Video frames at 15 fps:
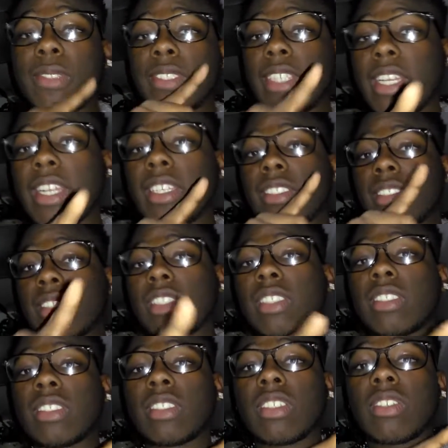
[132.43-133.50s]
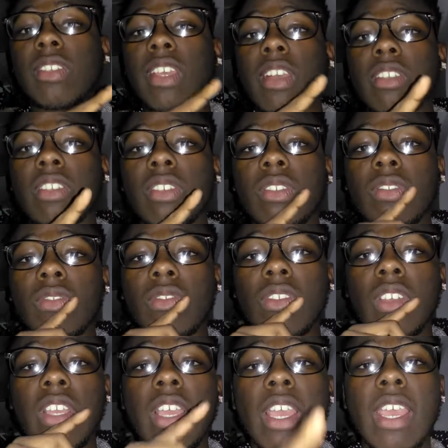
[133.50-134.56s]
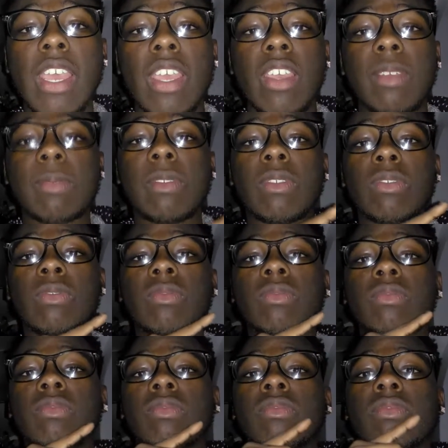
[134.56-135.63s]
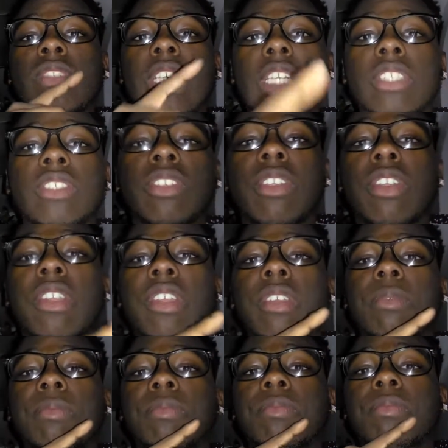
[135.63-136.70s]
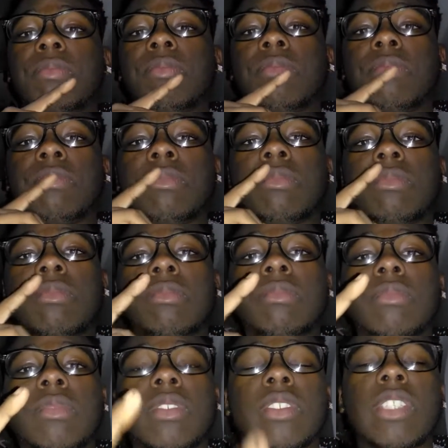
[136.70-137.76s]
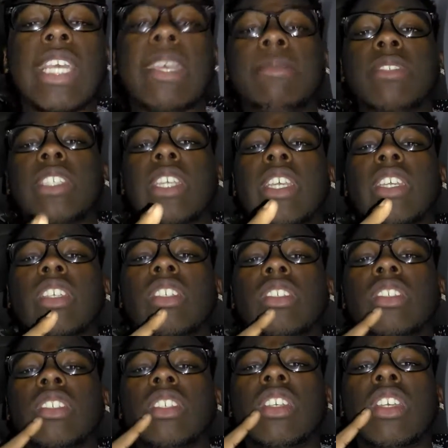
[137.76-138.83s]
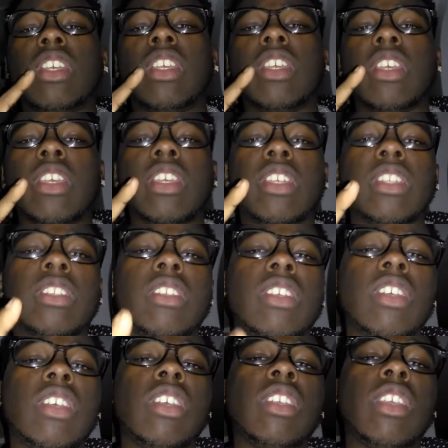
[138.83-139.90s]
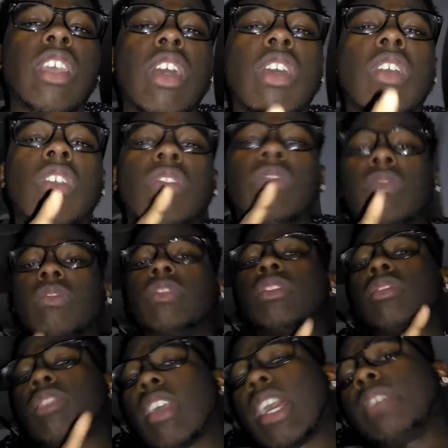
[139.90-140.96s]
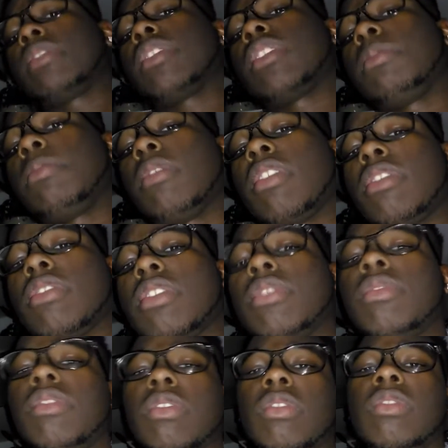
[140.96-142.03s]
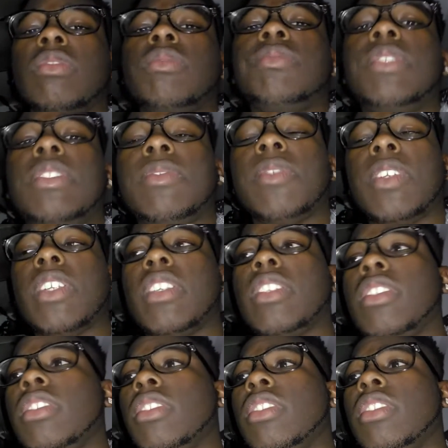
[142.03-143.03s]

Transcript: Shout out to Silly T.O. Y'all go at him on Instagram, Snapchat, and y'all subscribe to the boy on YouTube. Be funny.